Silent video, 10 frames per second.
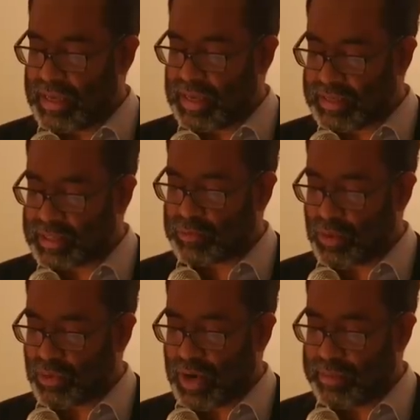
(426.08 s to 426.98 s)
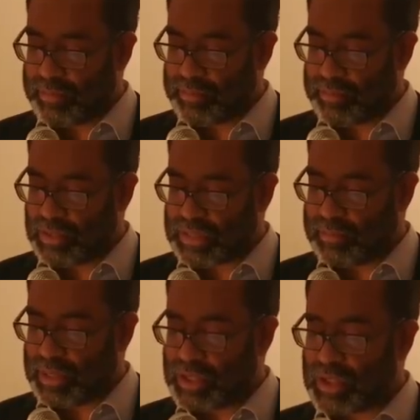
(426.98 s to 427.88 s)
in this program,
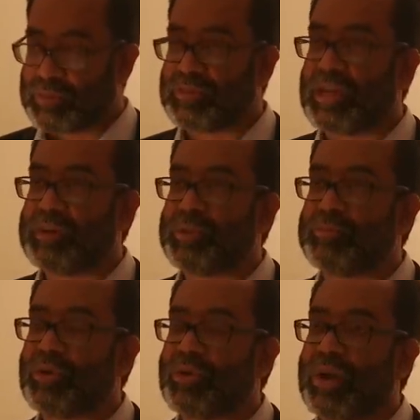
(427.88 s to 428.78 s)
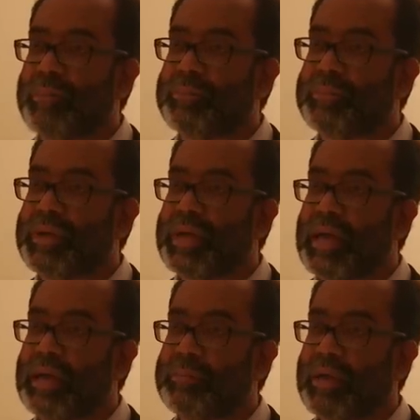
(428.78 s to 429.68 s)
Muslim Leadership Development Program,
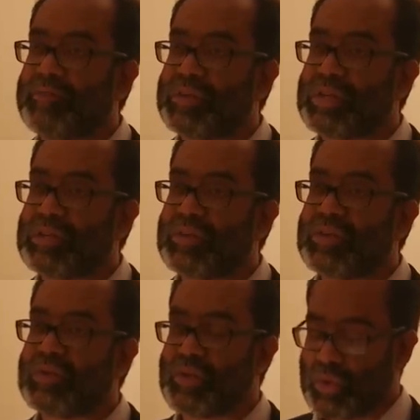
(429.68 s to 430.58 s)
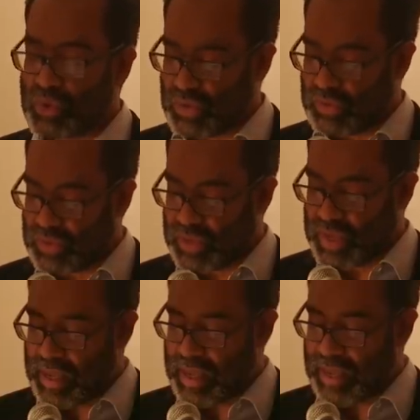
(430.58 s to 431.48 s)
by visiting these institutions.
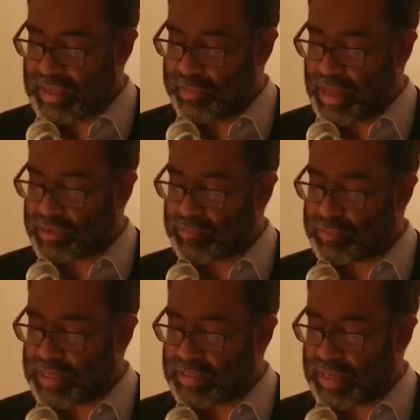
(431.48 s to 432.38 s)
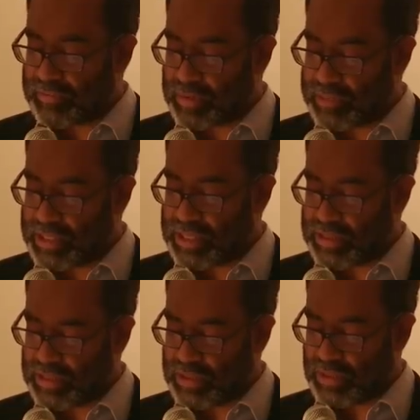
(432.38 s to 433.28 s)
And the amount of money they have
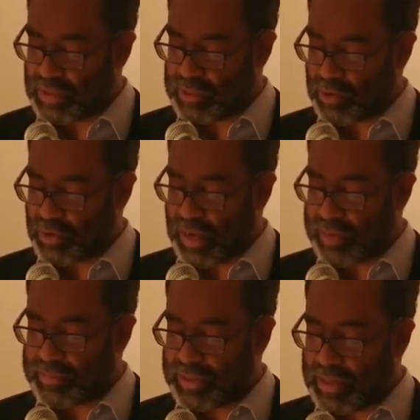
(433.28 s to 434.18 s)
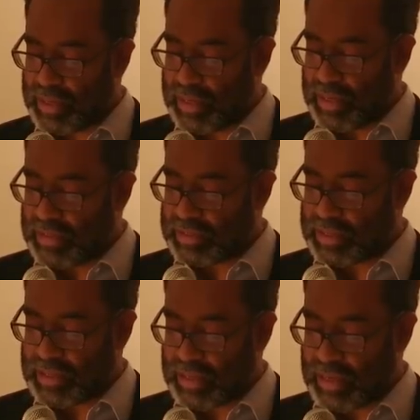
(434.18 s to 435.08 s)
committed to this program is
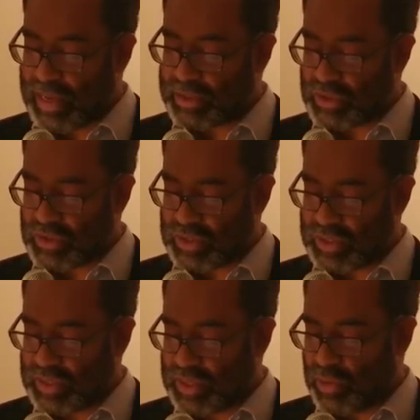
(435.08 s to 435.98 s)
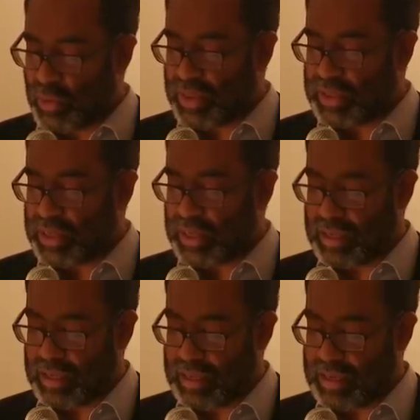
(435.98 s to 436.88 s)
the largest within
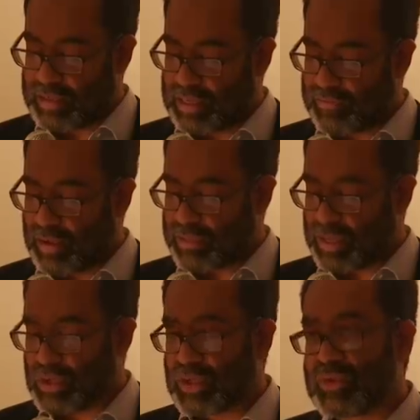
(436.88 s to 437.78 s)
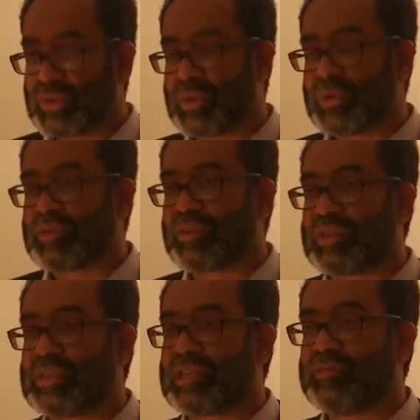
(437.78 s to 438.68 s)
the Aziz Foundation. So it's a
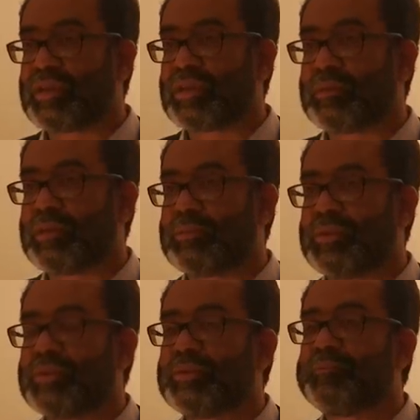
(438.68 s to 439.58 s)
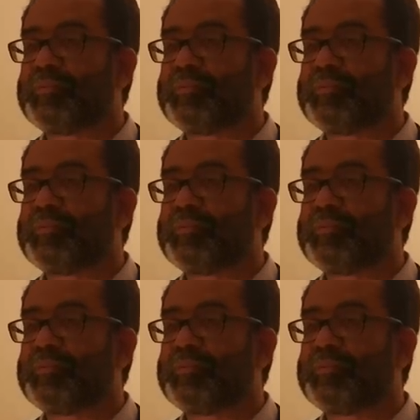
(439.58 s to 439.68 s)
very significant commitment,